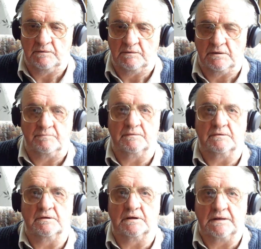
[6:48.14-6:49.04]
Anyway,
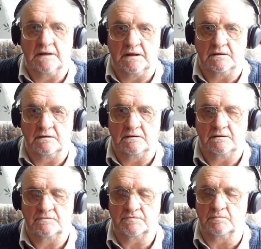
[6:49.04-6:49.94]

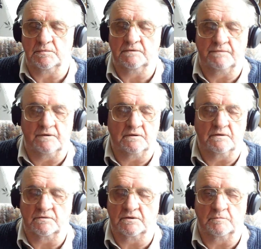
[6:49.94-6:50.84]
again, from the
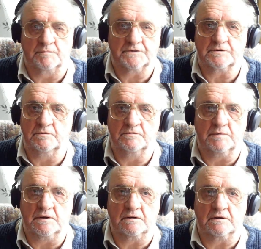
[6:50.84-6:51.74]
very, very bottom
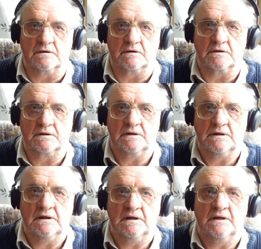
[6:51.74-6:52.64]
of my heart,
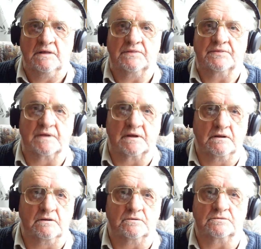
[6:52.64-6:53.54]

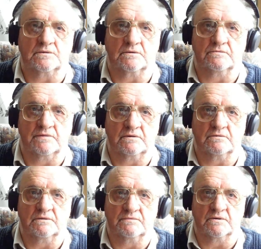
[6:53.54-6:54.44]
thank you so
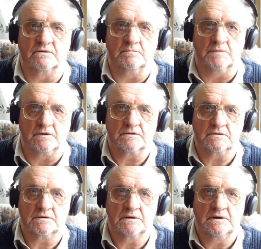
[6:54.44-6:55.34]
very, very much,
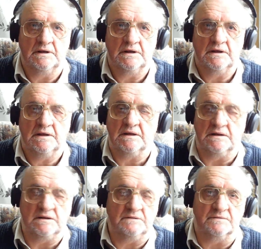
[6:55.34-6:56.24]

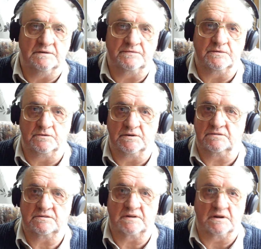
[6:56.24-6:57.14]
even if you
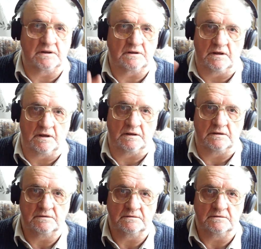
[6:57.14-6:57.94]
just say hi.